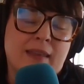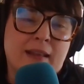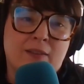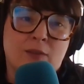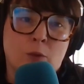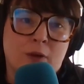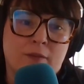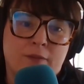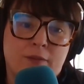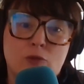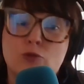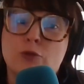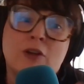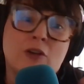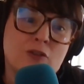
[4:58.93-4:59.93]
That's sort of the
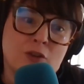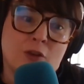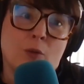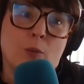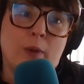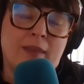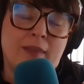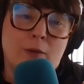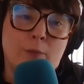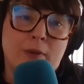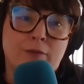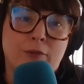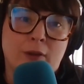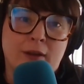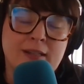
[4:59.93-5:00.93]
traditional way that
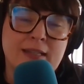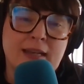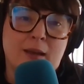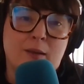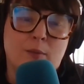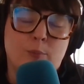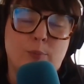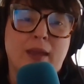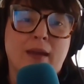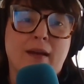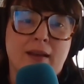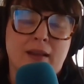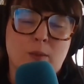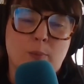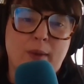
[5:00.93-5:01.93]
we've looked at
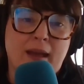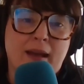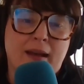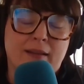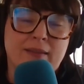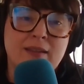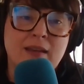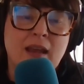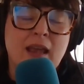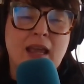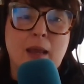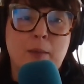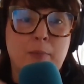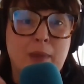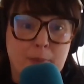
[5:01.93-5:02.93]
BI in the past,
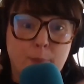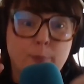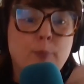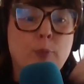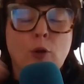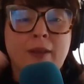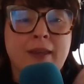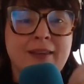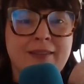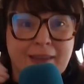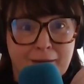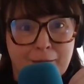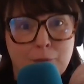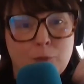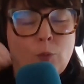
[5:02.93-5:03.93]
and maybe pulling the